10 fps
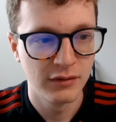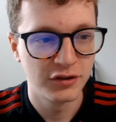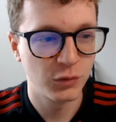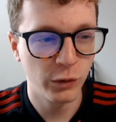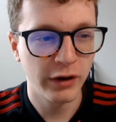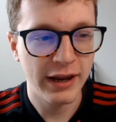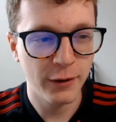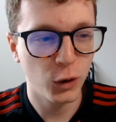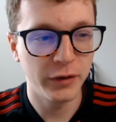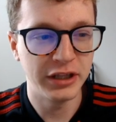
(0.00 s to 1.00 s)
So we're
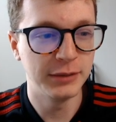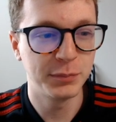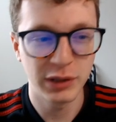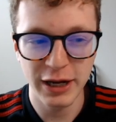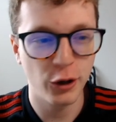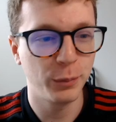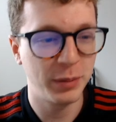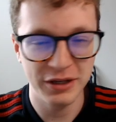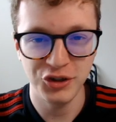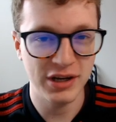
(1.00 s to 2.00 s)
here on the player
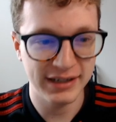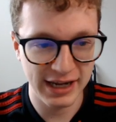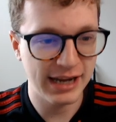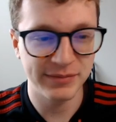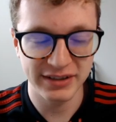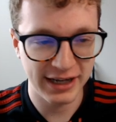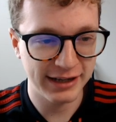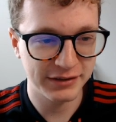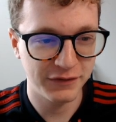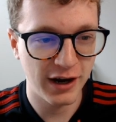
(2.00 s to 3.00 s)
pitching game
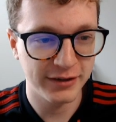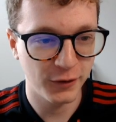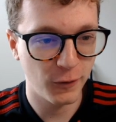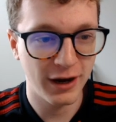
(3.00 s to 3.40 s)
stats finder.